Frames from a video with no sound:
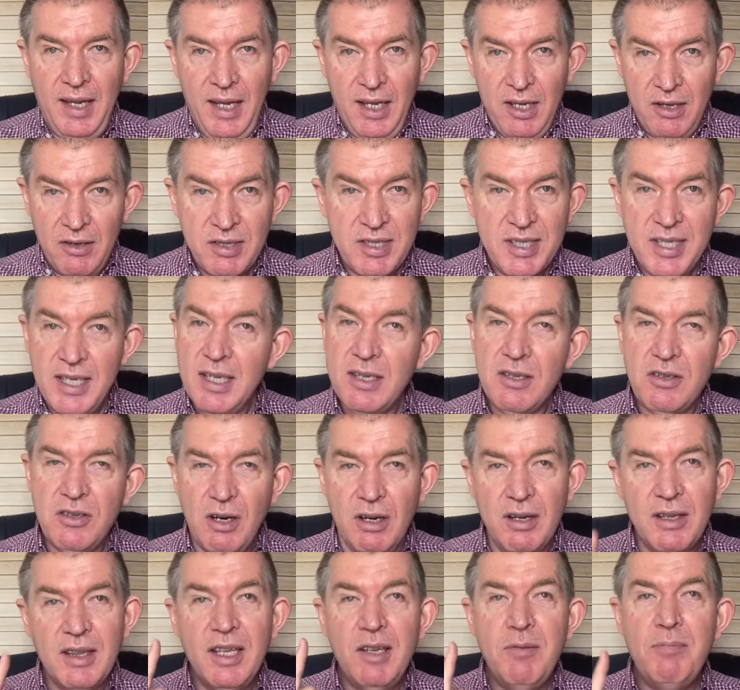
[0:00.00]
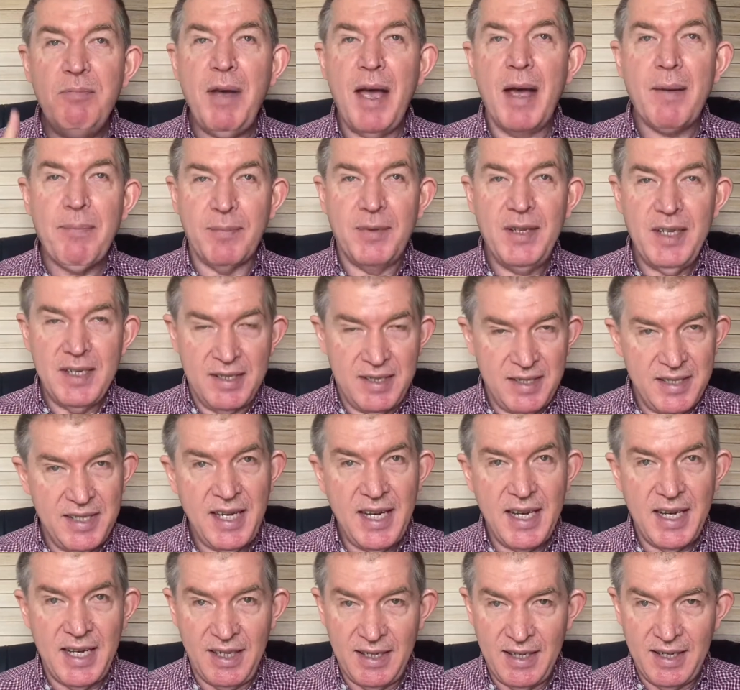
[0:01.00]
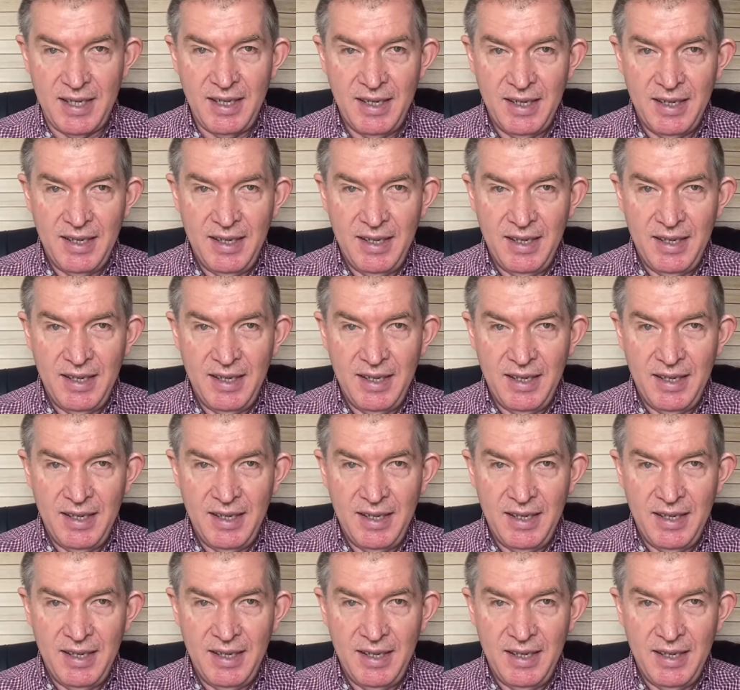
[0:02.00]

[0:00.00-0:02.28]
You see, John the Baptist said